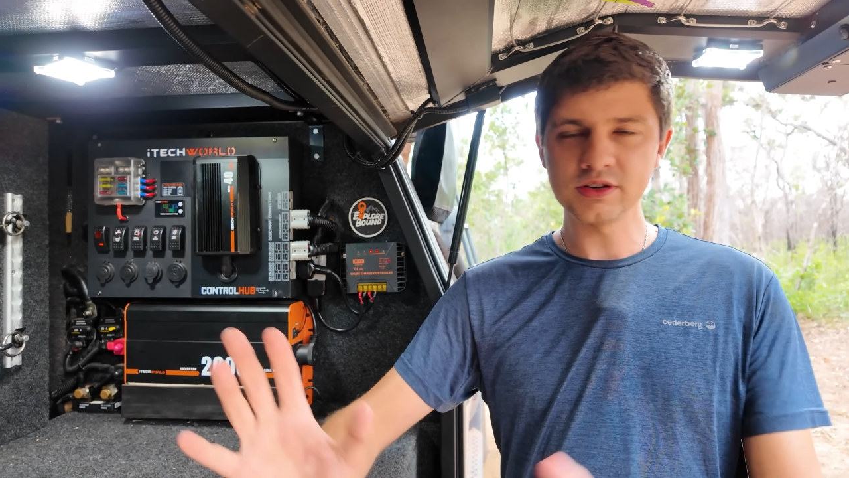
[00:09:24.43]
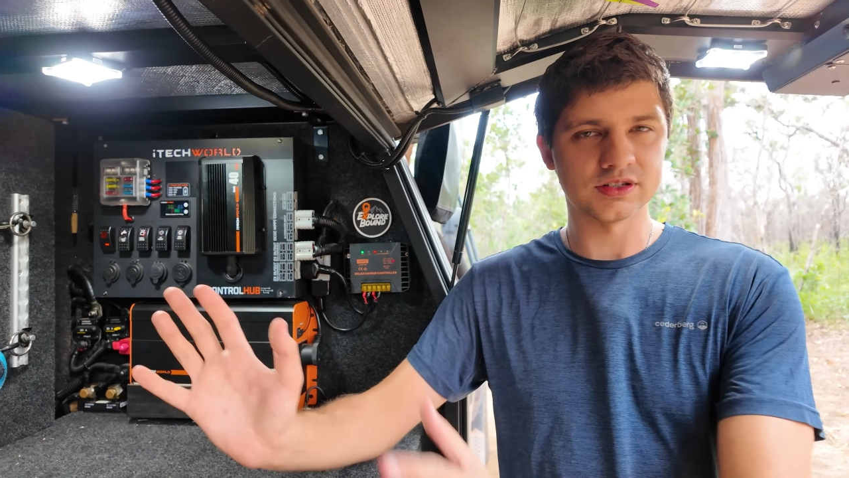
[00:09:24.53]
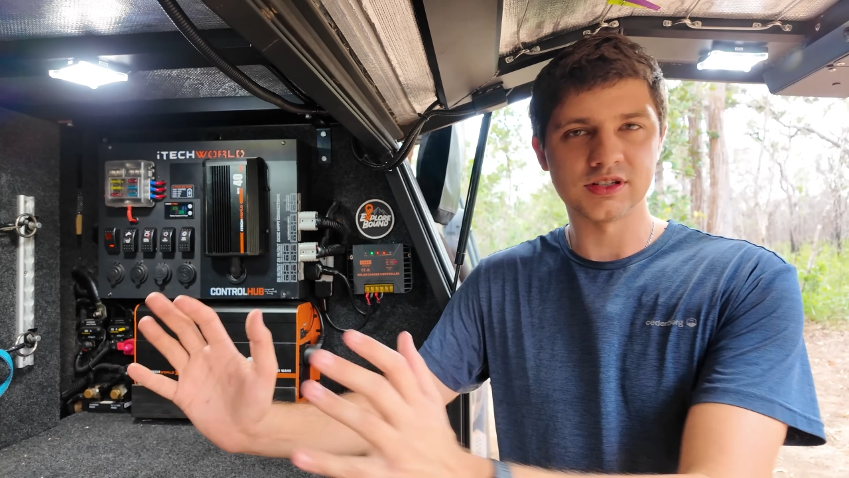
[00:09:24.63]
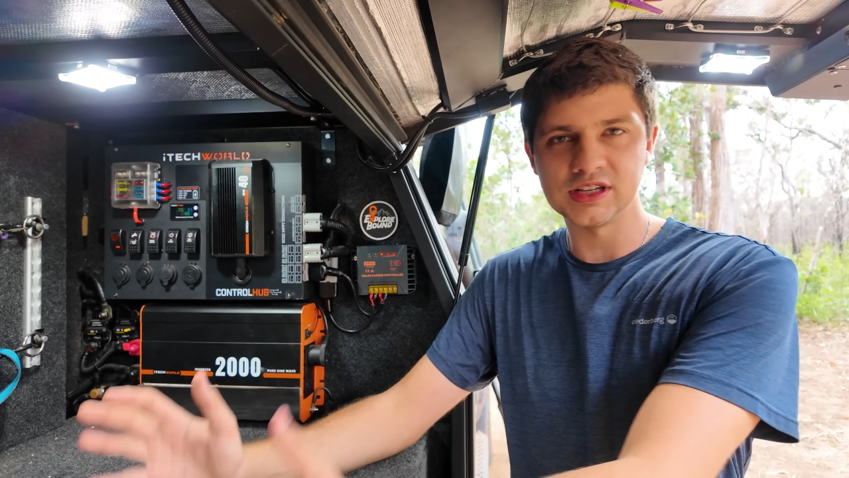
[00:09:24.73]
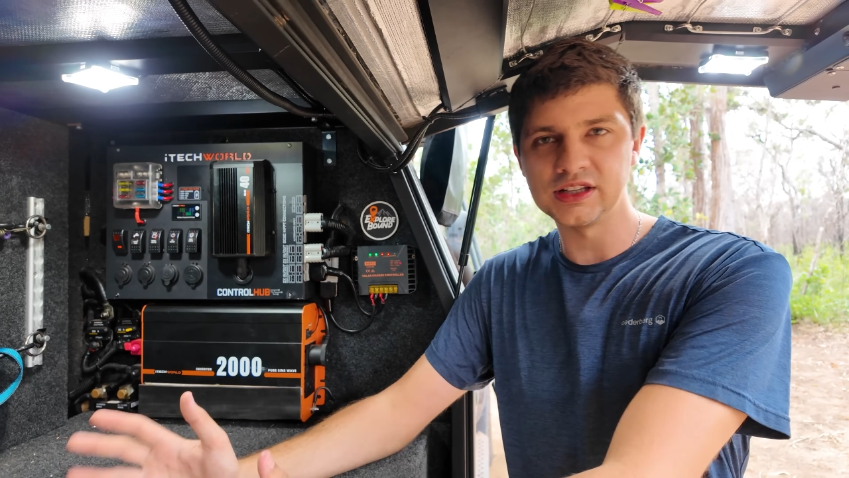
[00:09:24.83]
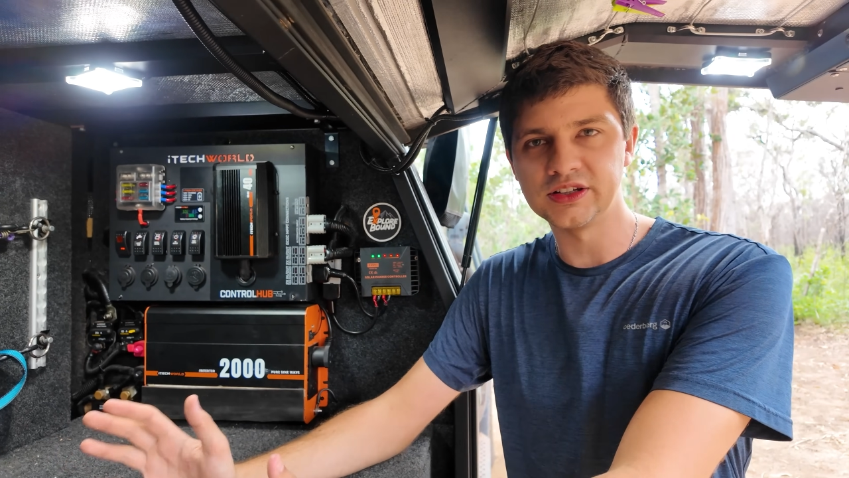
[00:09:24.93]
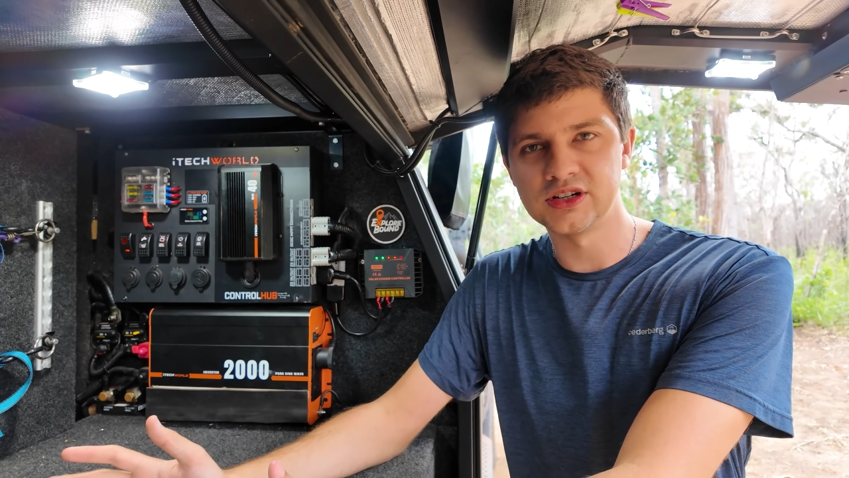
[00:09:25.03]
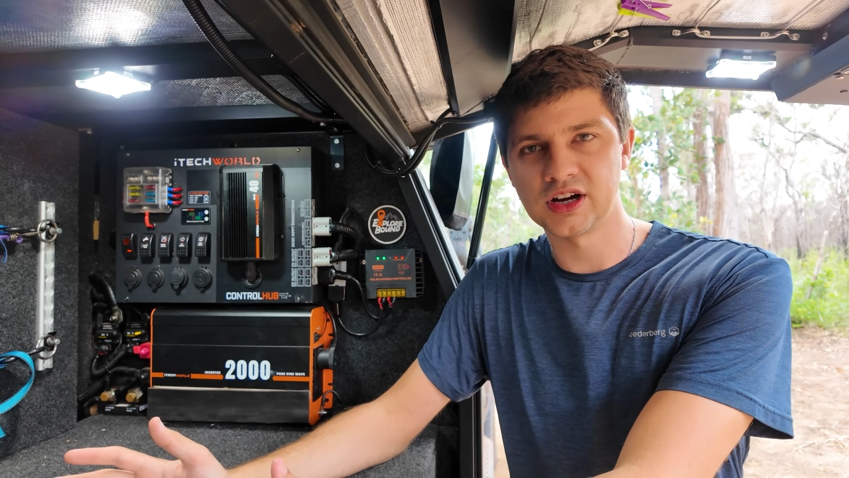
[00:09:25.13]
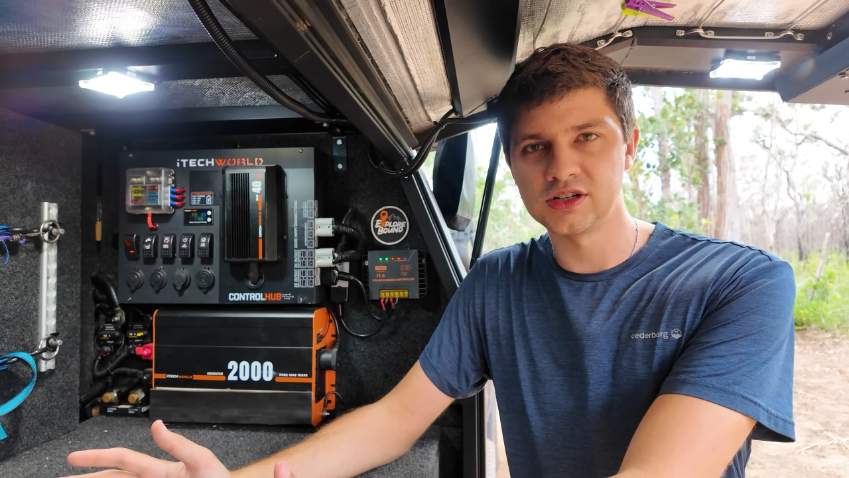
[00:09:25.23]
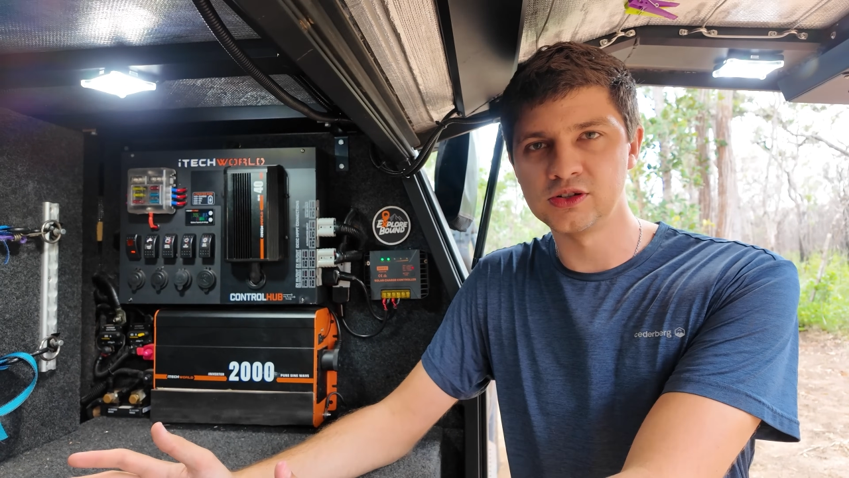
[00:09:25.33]
just a single
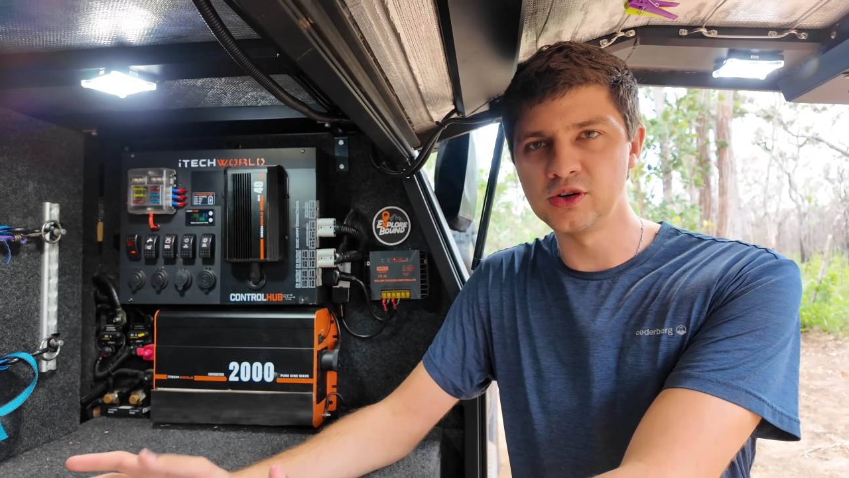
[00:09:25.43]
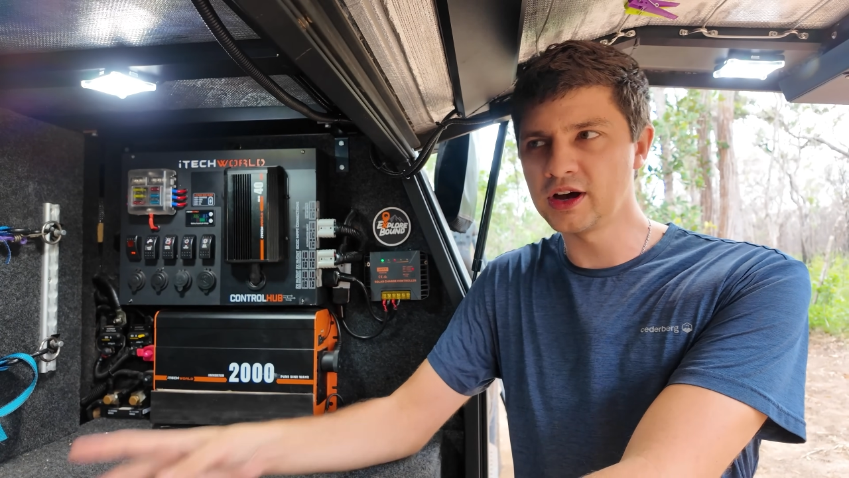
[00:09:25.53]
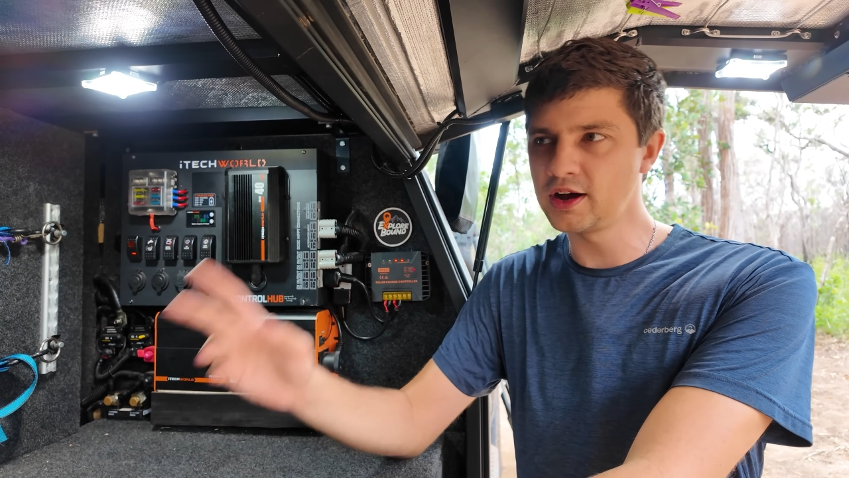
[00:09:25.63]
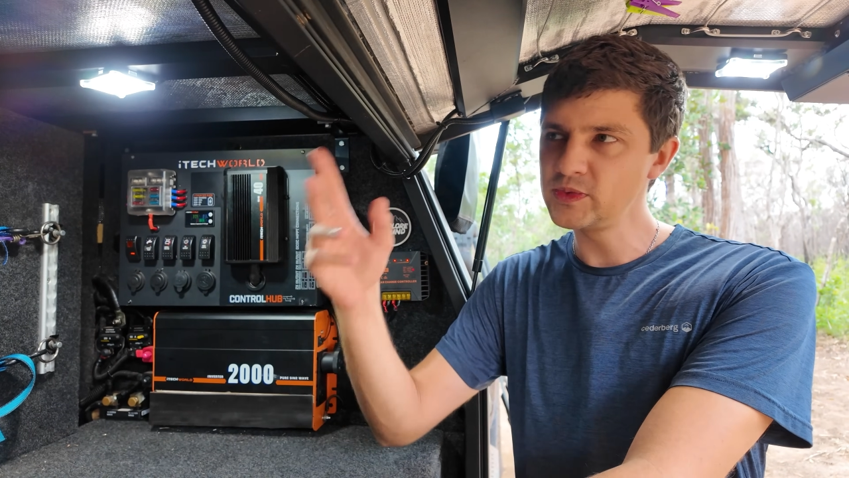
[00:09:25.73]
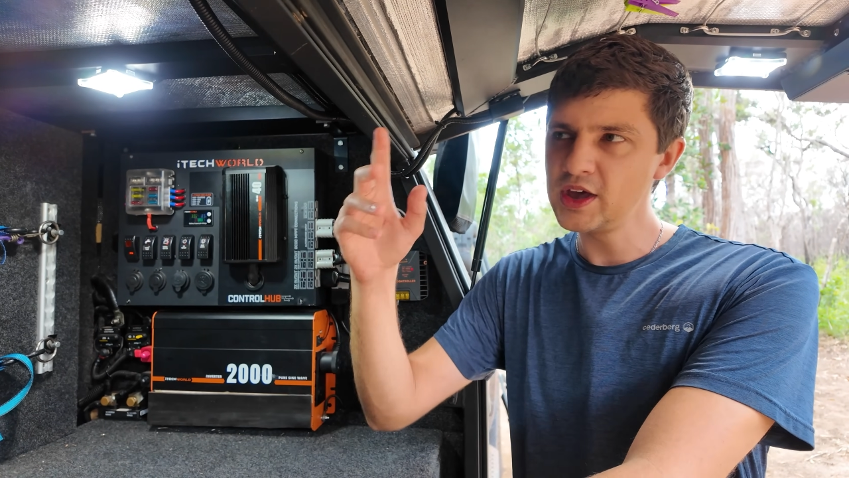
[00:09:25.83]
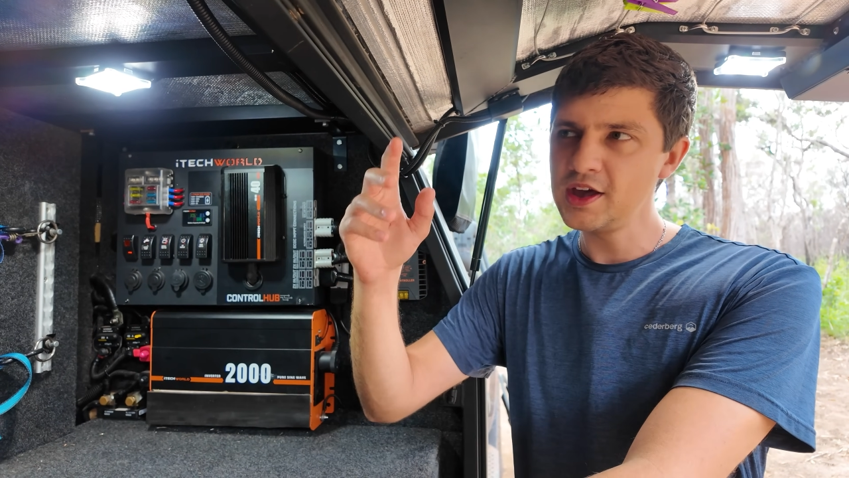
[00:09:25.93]
induction cooker.